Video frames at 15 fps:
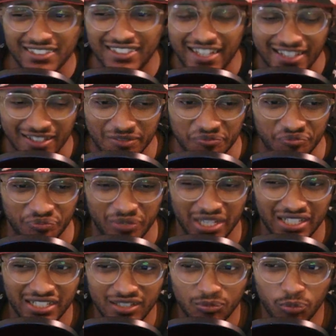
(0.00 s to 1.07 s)
like,
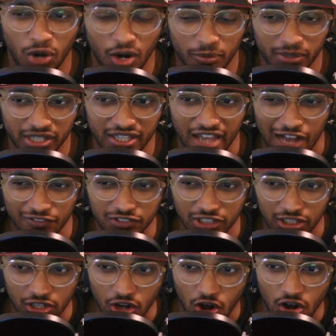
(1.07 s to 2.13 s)
Billy probably after a
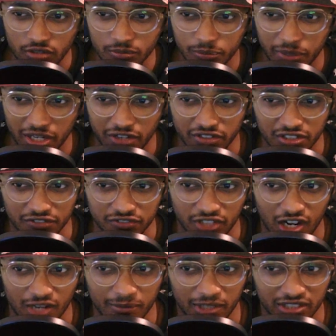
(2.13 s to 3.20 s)
long period of
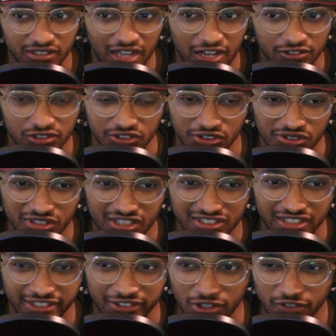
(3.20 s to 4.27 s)
time learned how to do this. I
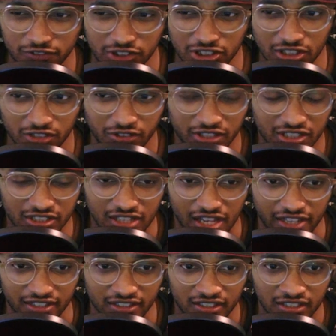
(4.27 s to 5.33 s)
don't know if Chikara can
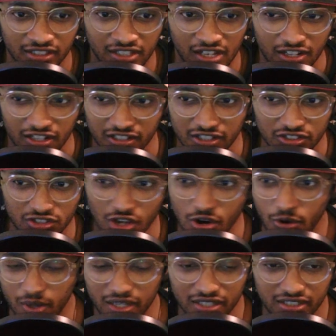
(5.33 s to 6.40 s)
like learn it so
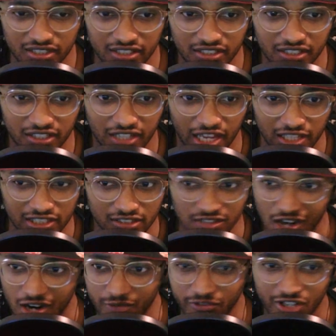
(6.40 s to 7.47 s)
quickly, like in the
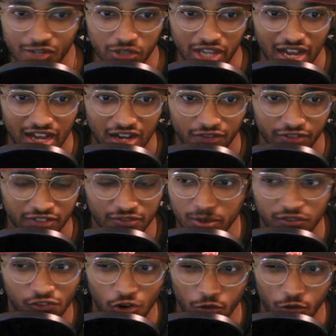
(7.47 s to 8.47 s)
time frame we have, even before